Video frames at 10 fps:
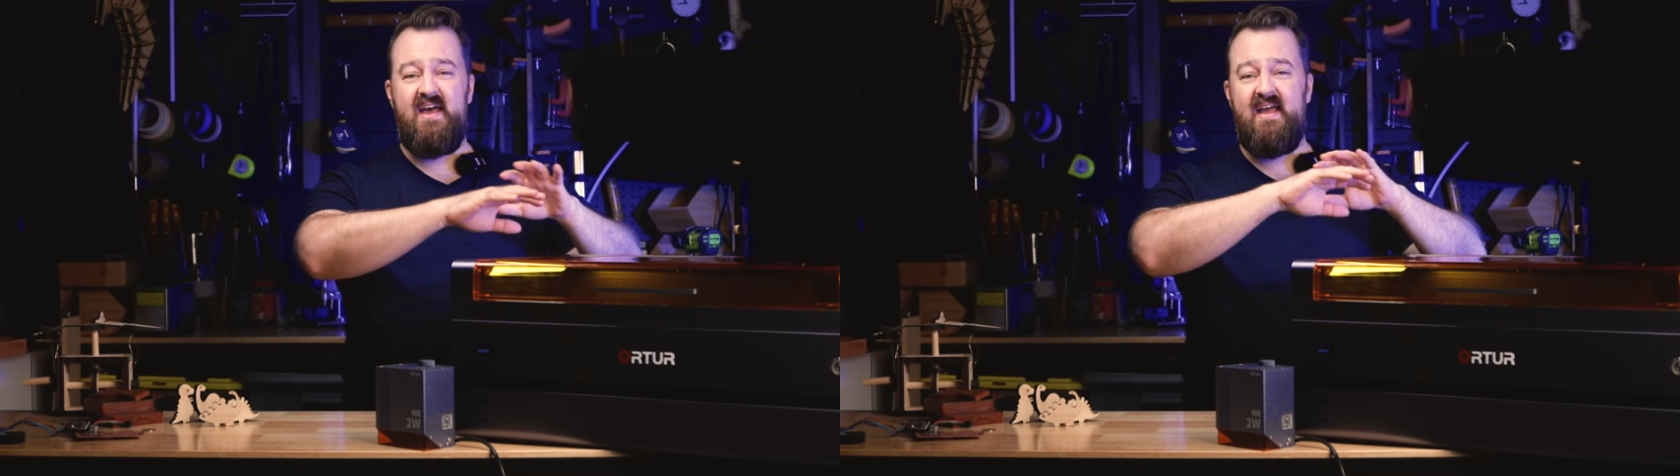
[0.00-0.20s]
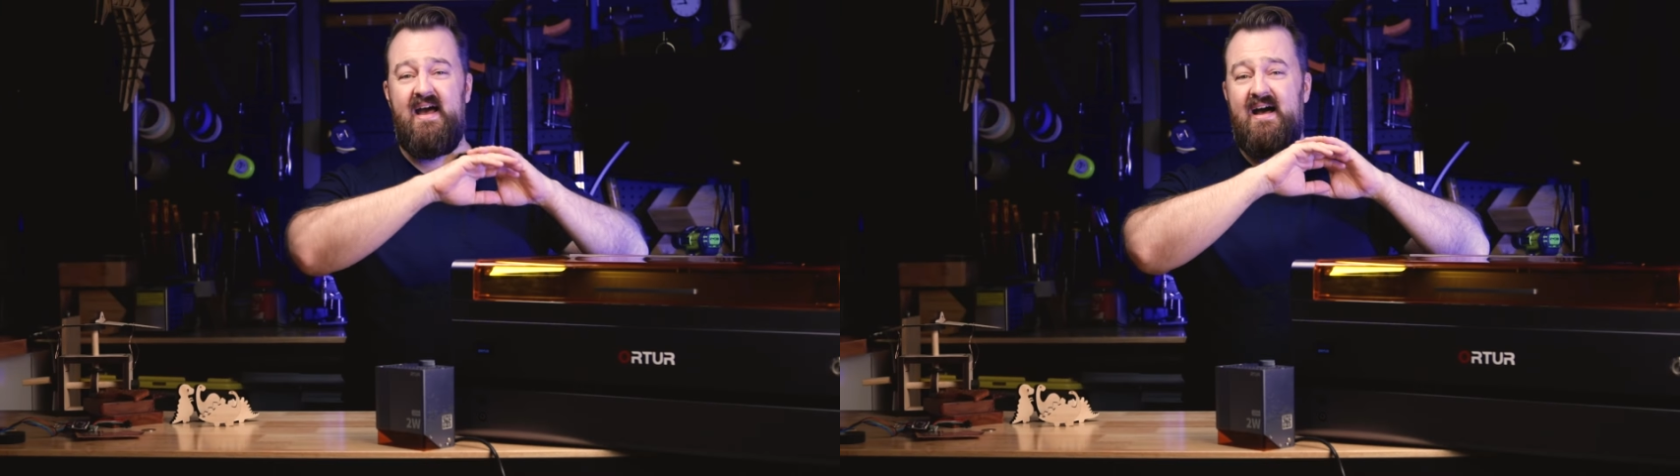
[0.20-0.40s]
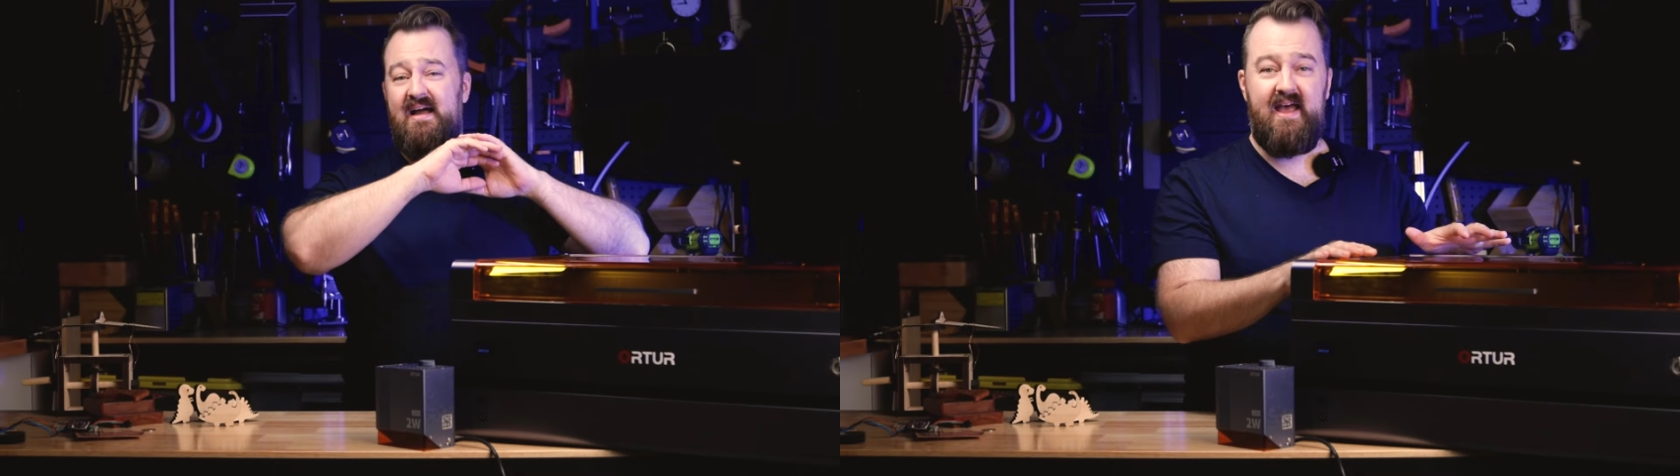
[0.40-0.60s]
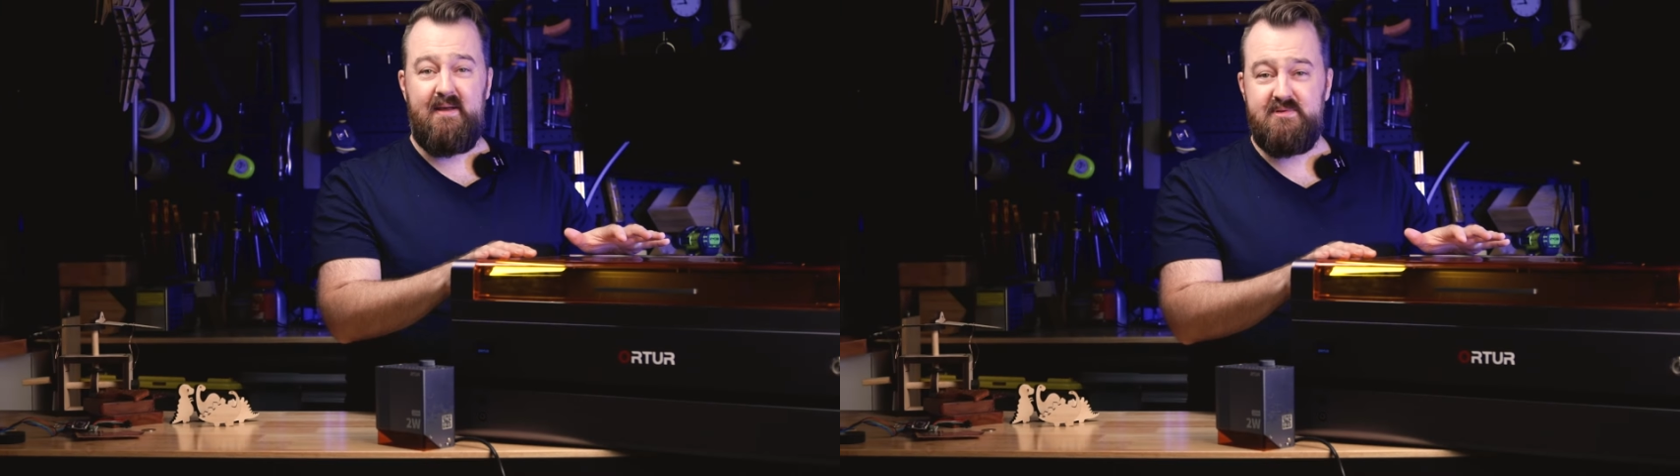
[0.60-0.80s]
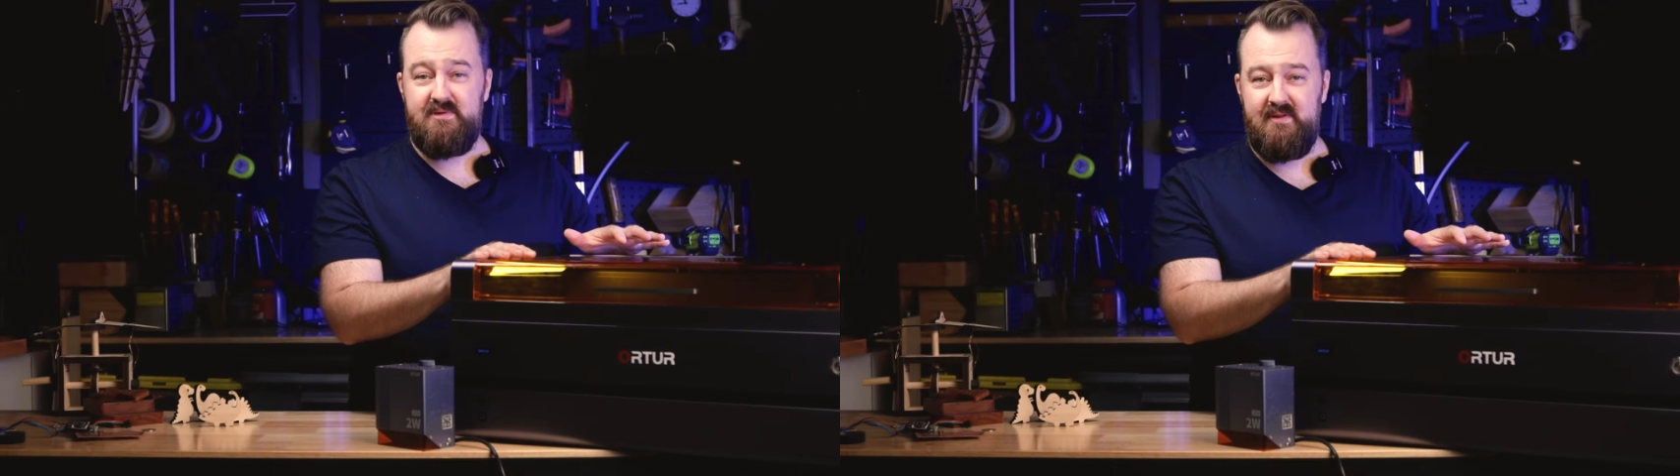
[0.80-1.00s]
they are
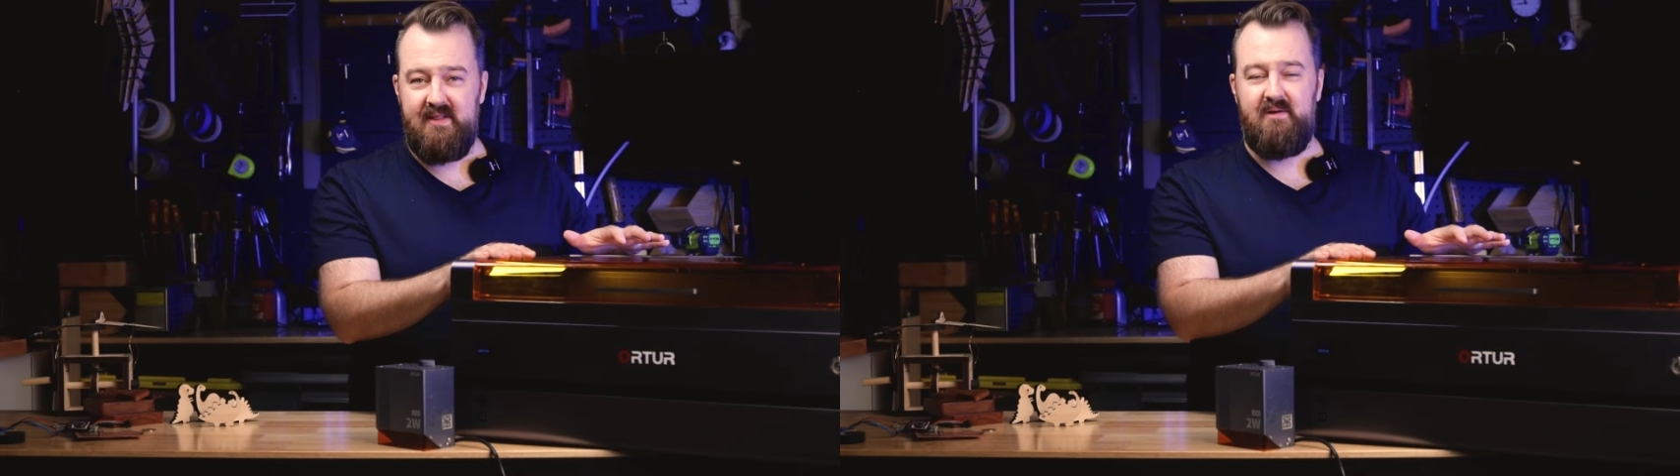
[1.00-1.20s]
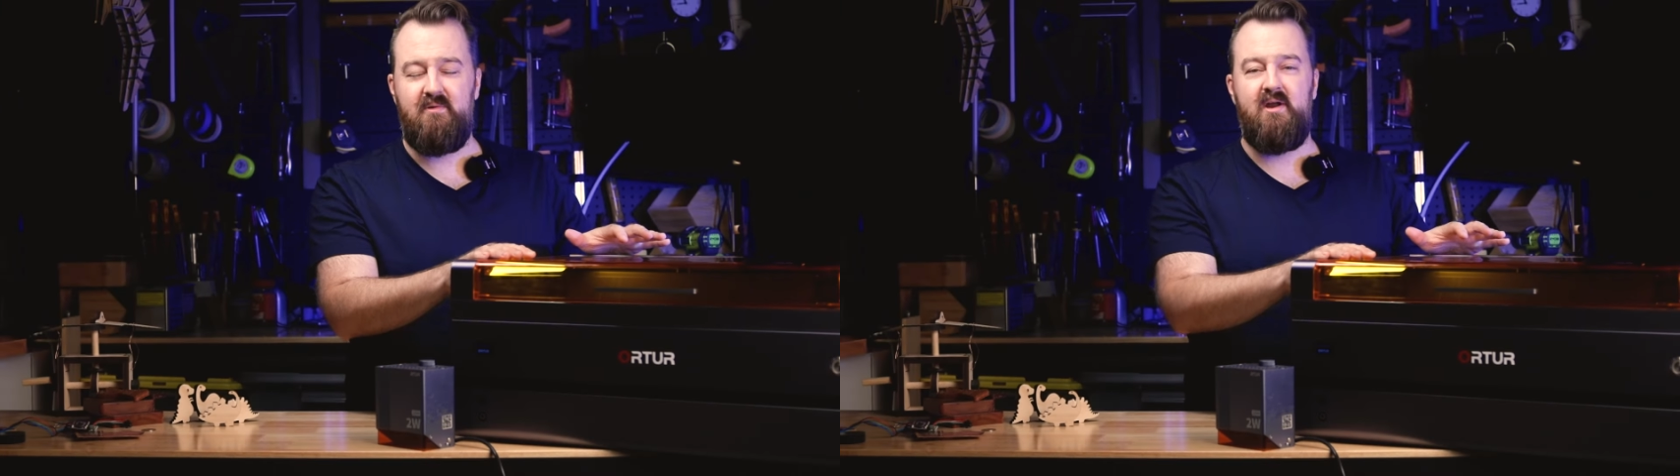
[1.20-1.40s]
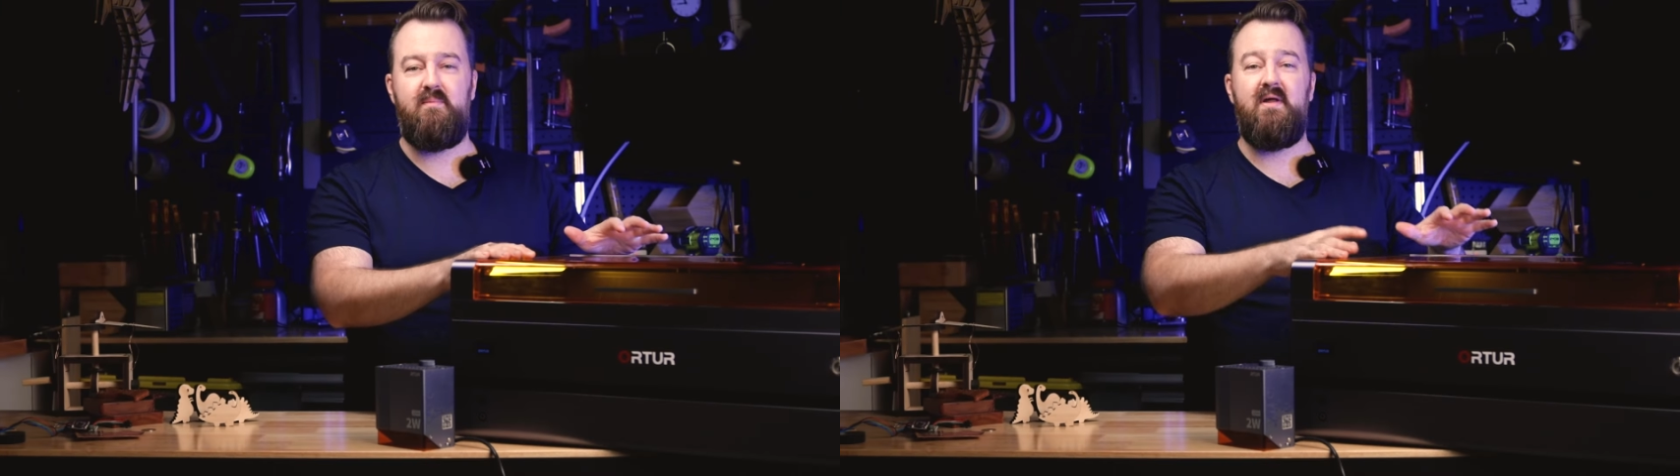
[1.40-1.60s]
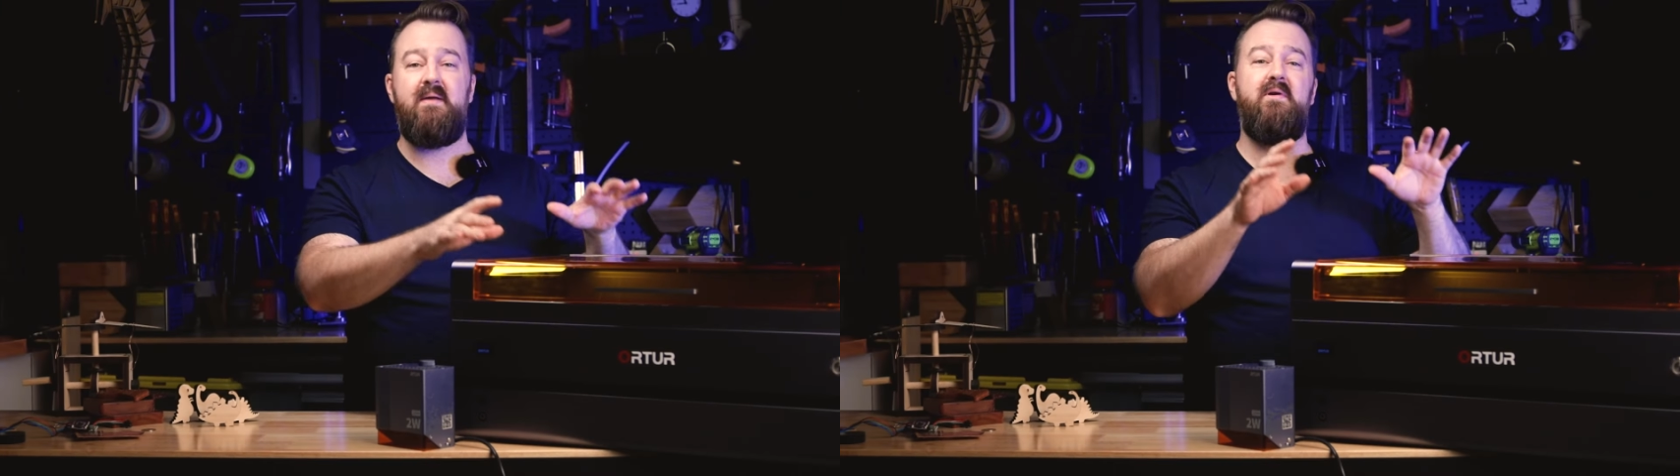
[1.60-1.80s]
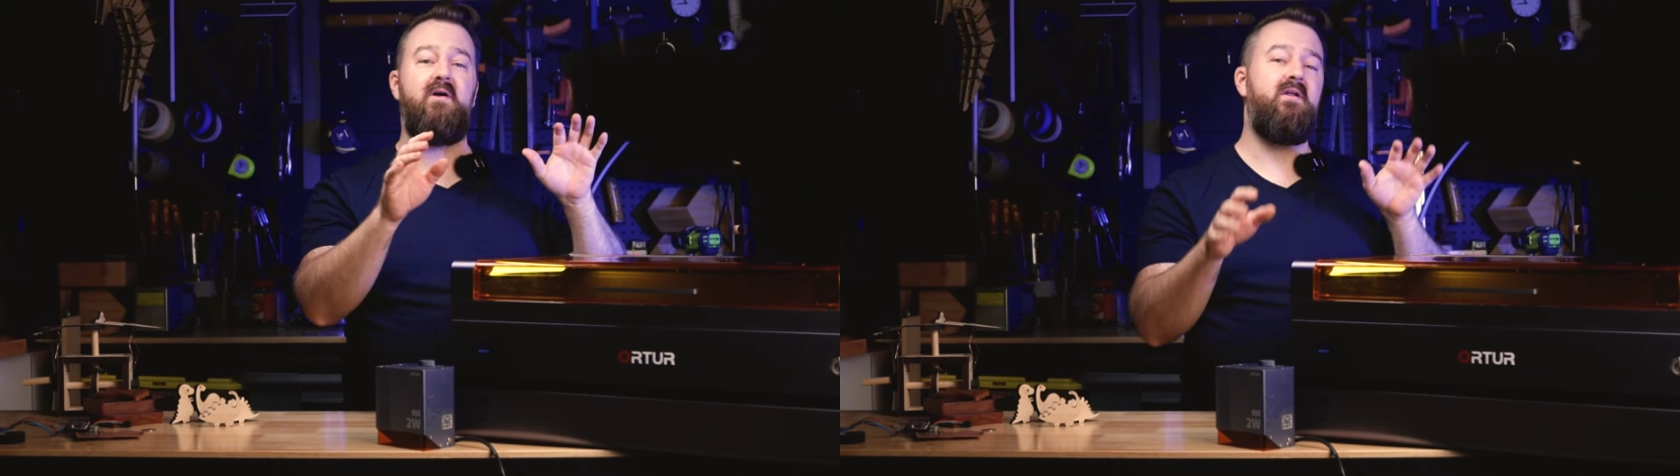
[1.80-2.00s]
absolutely incredible.
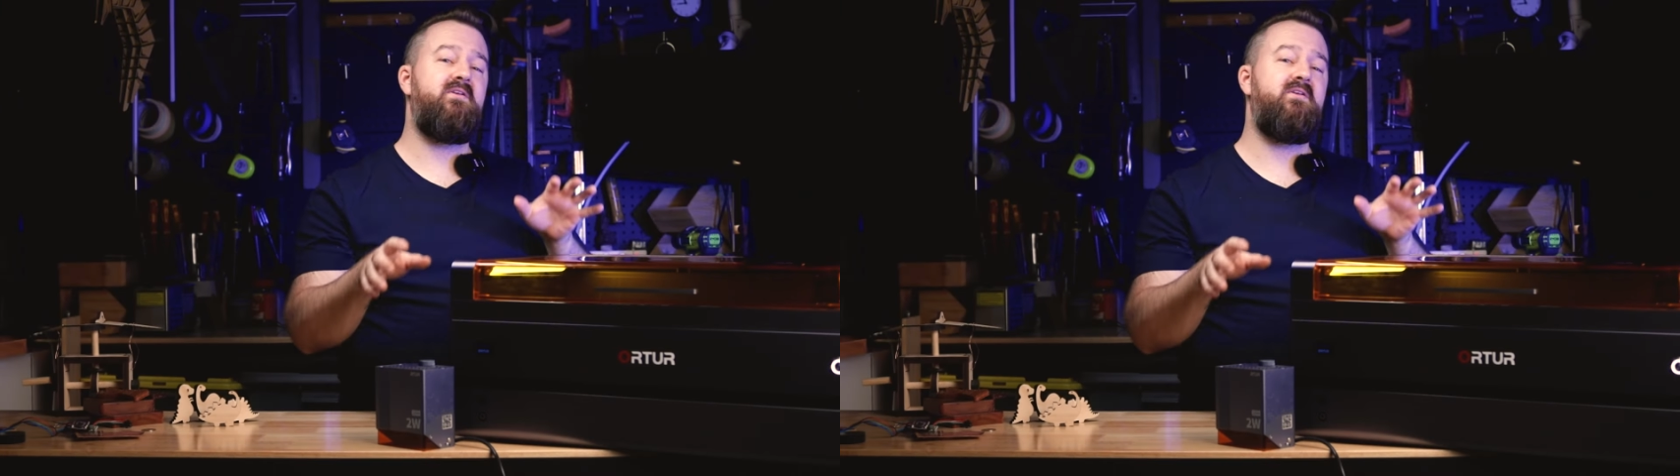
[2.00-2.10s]
I'm going to